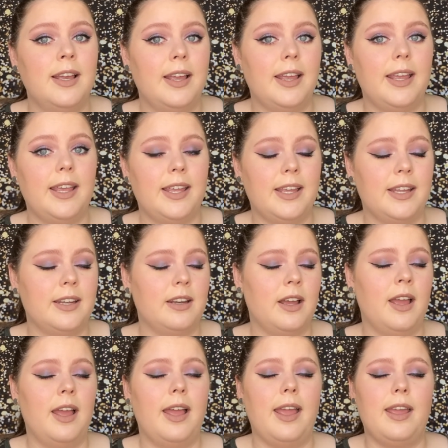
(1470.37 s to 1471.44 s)
in
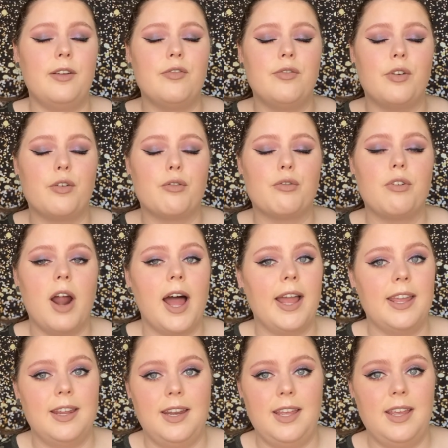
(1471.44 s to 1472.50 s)
a
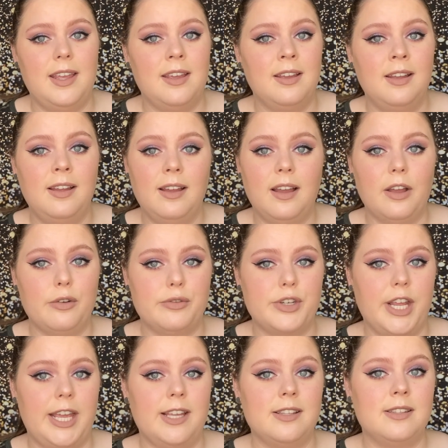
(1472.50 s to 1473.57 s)
variety of
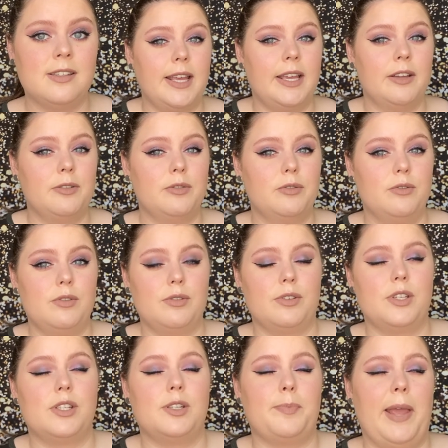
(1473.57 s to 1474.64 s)
shades. It
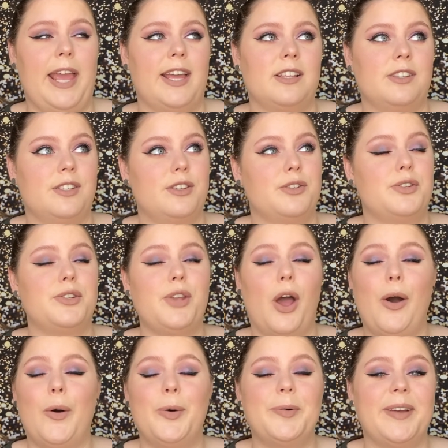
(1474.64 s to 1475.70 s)
spans
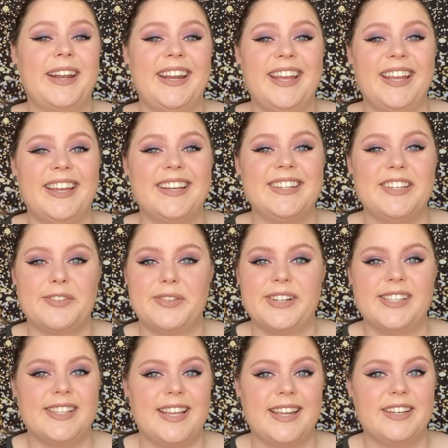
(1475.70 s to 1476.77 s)
so many
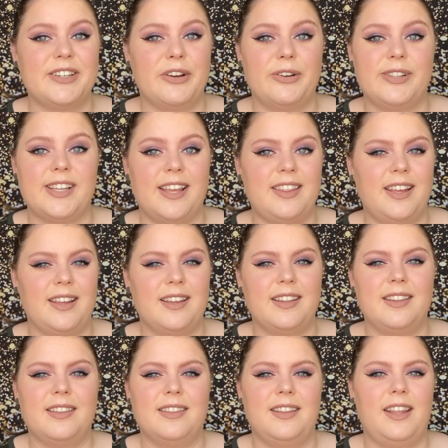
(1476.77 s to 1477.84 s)
different skin tones. I think
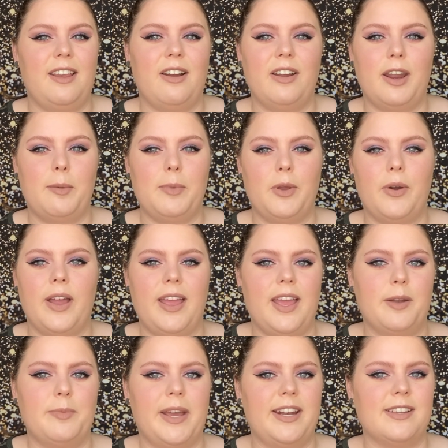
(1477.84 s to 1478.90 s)
Neon MUA
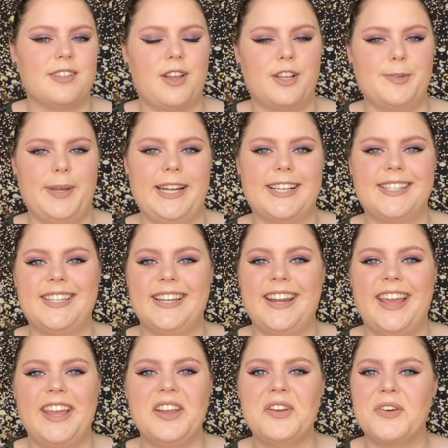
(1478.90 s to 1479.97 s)
and Midas Cosmetics did
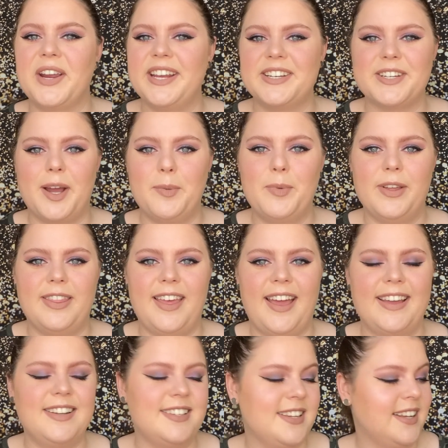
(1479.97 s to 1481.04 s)
a great job with
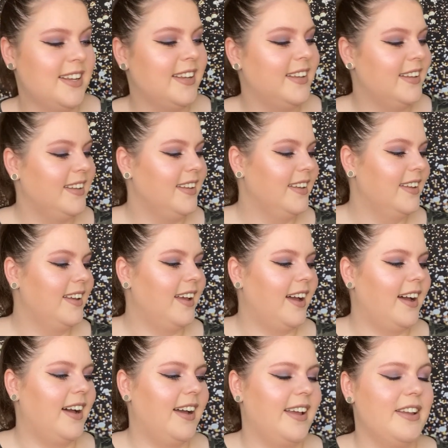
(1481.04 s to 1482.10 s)
that.
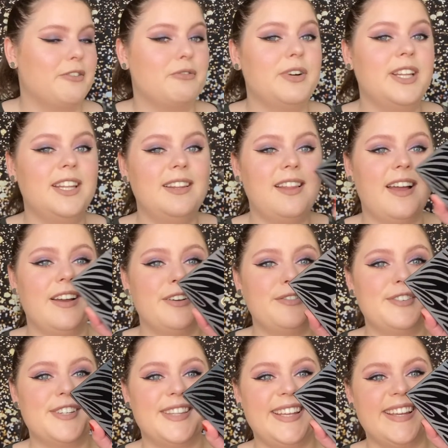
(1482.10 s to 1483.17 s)
I really
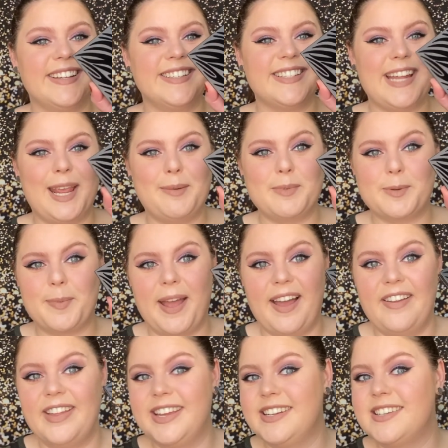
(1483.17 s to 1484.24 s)
loved the Untamed
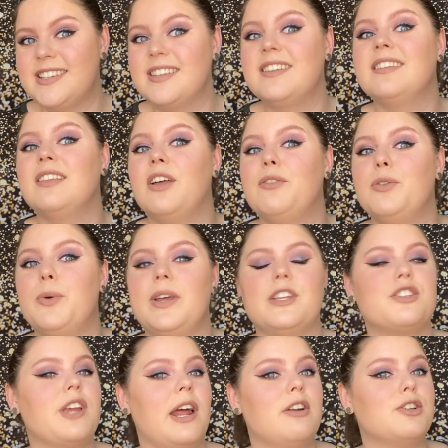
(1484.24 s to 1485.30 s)
palette. Love the way the
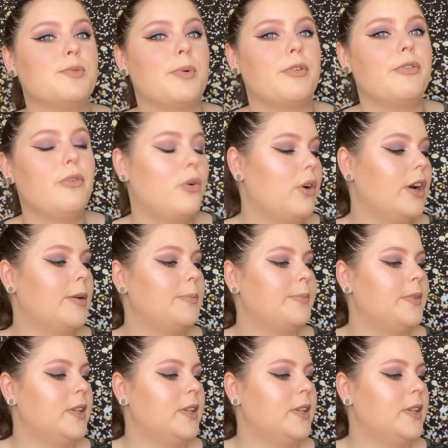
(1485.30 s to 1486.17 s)
shadows perform.